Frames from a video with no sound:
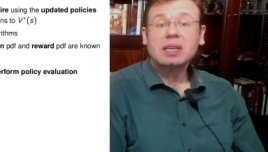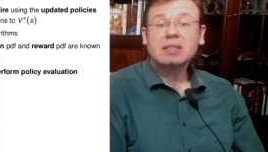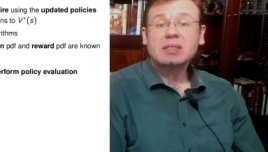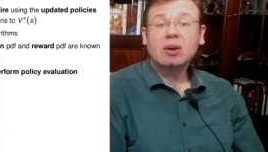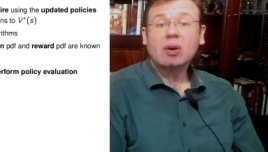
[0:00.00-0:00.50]

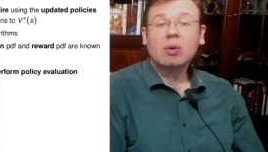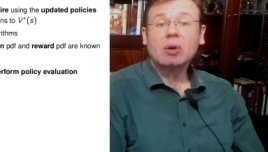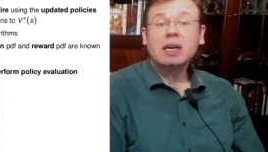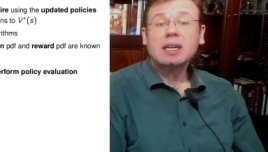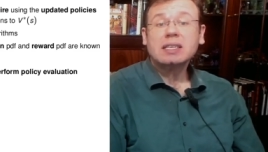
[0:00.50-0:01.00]
So
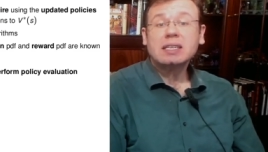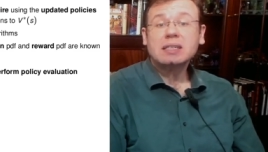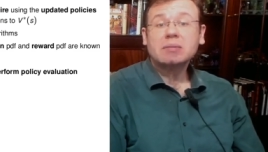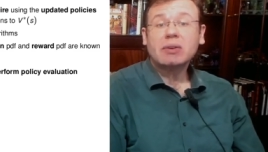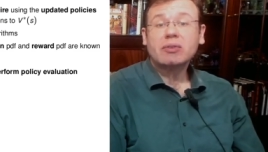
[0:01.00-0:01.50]

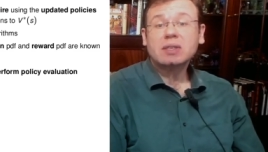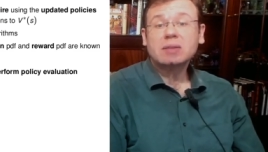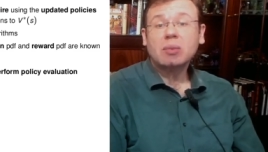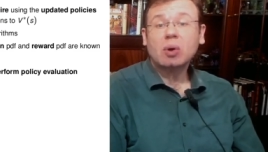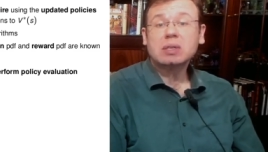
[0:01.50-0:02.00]
these
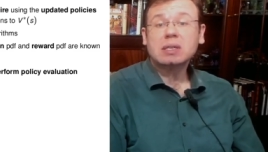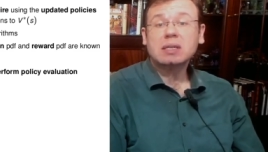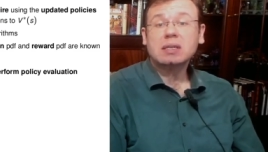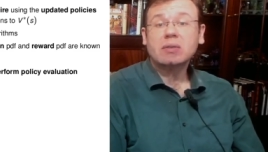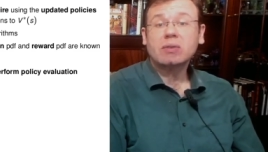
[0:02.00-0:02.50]
methods mostly
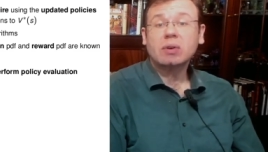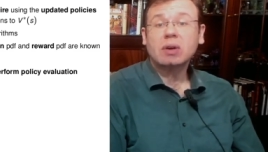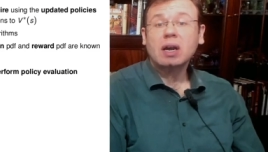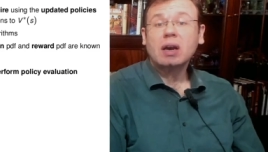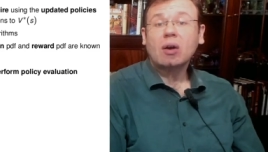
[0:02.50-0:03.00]
differ
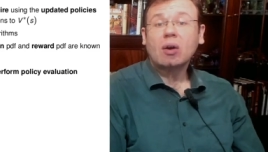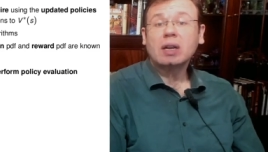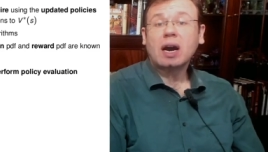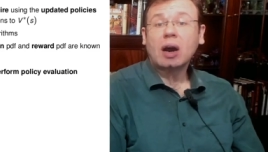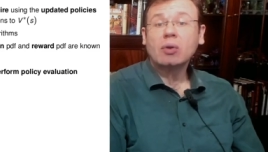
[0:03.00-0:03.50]
on
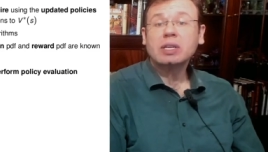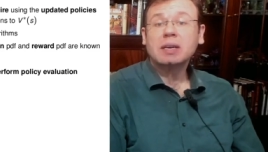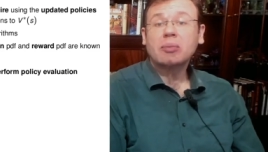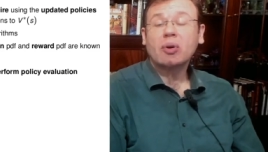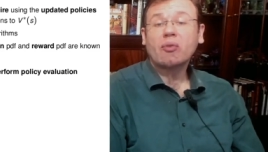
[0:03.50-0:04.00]
how they
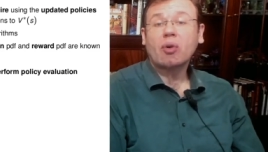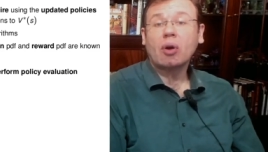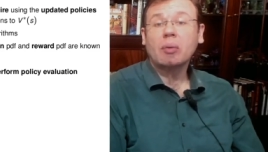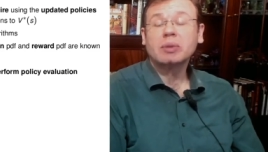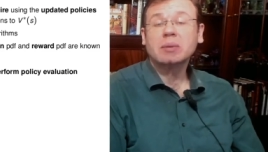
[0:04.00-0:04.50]

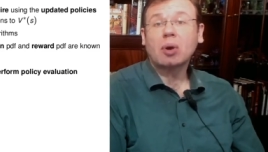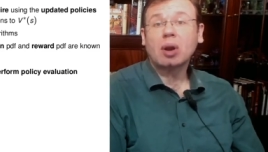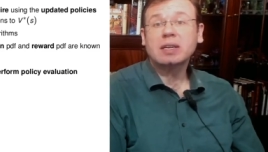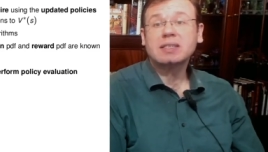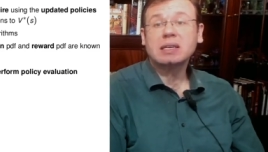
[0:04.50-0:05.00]
perform the
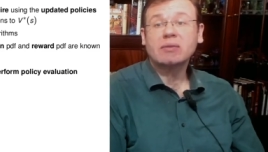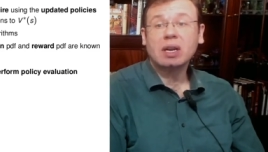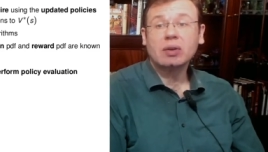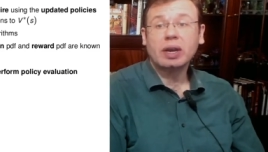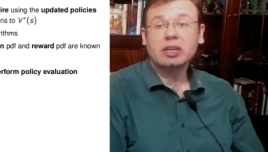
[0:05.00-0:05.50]
policy
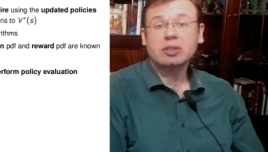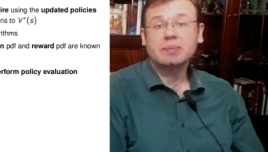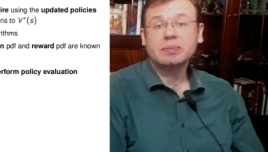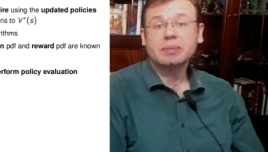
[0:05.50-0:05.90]
evaluation.